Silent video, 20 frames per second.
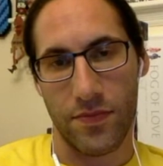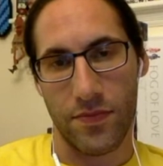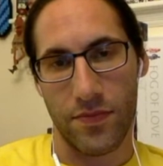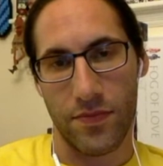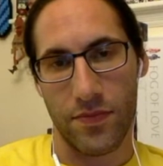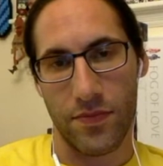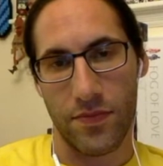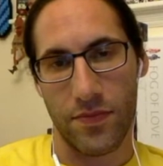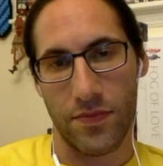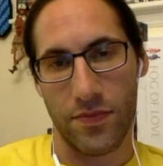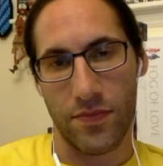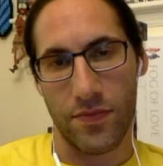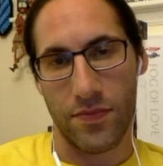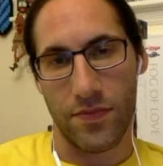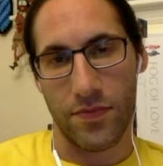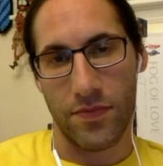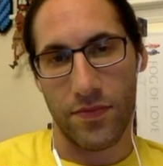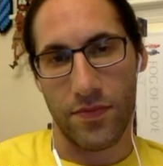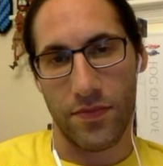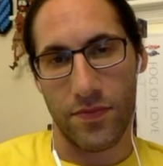
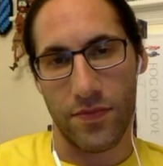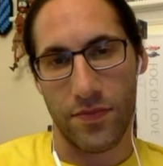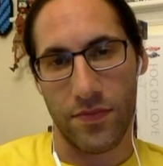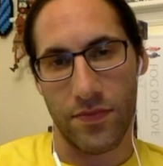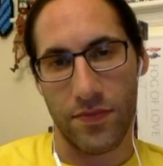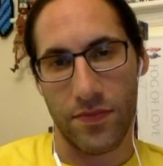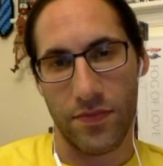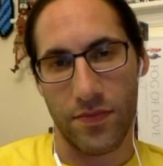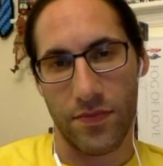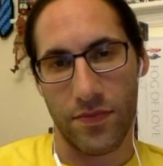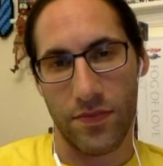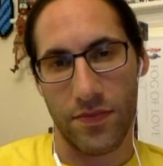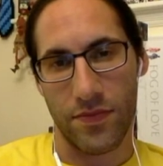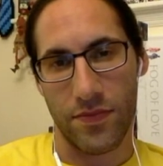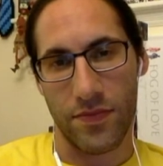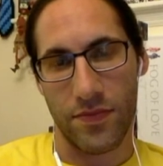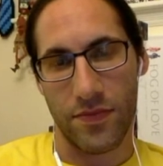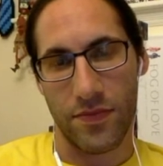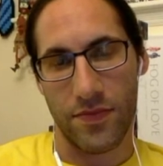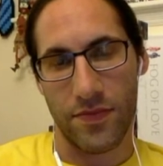
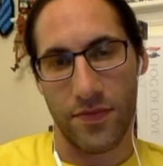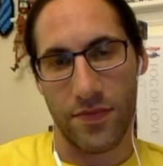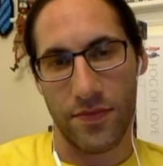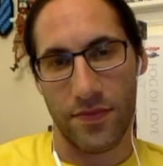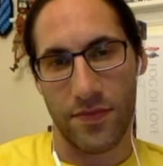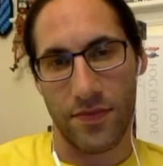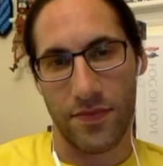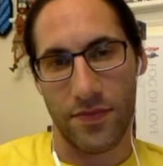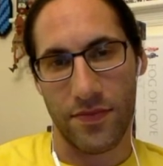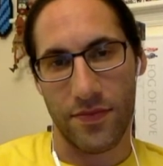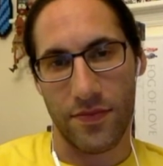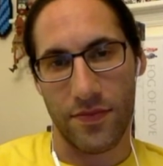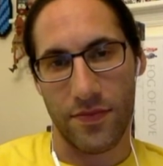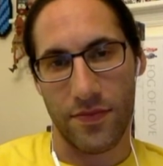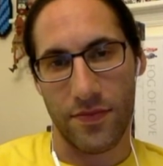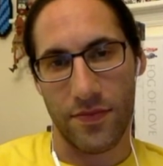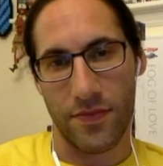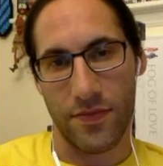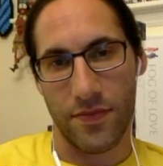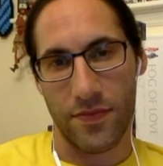
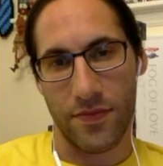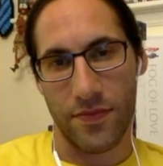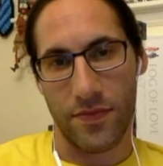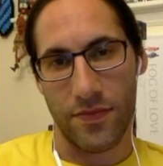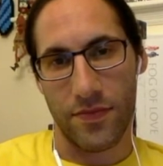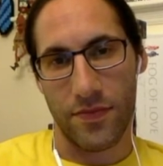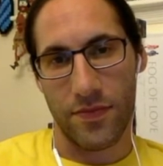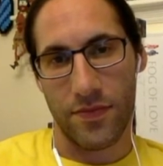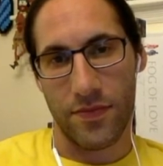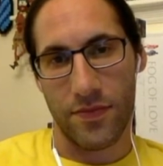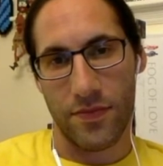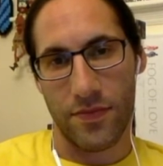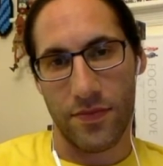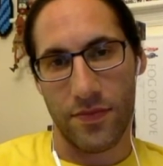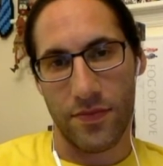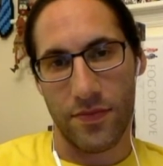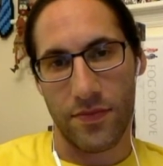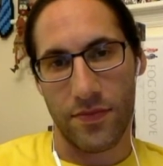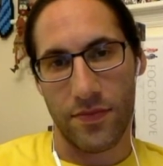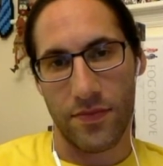
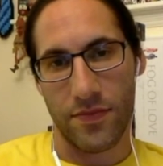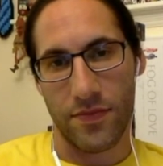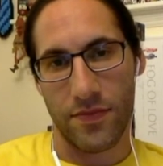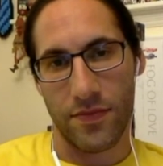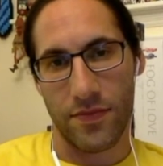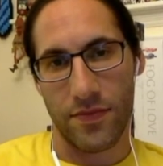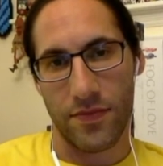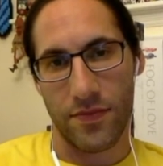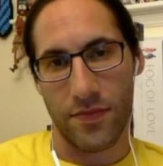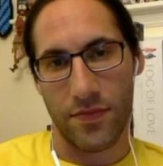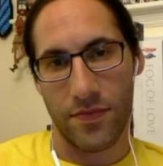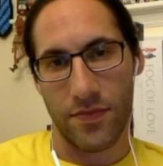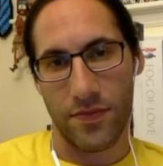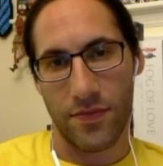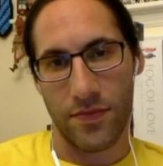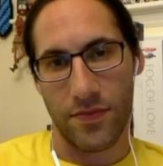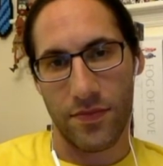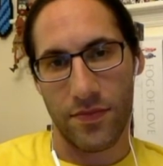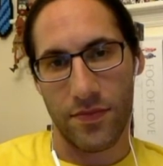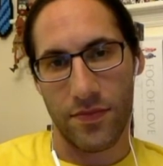
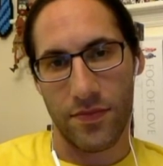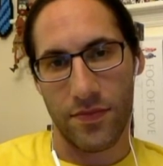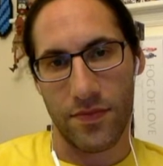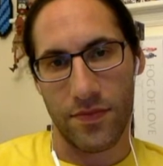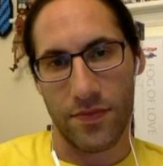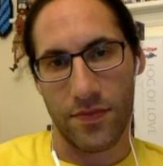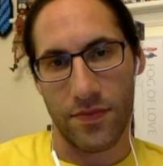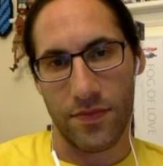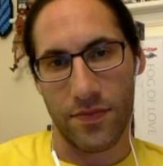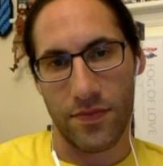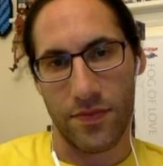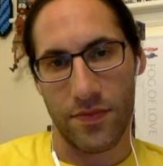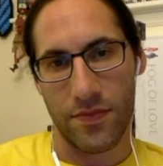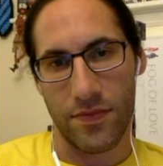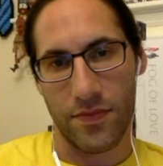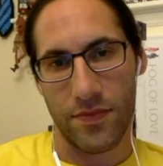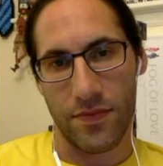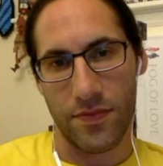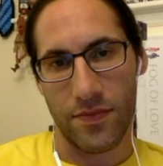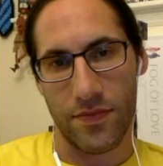
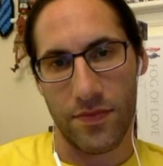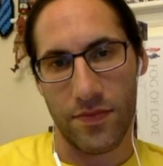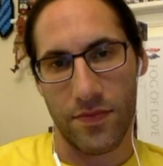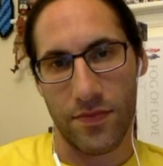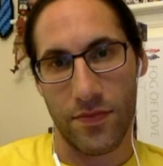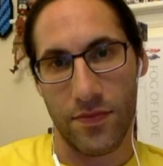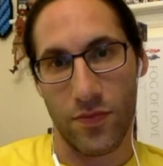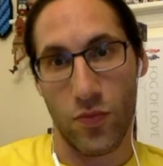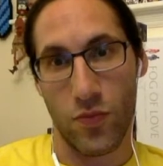(not speaking)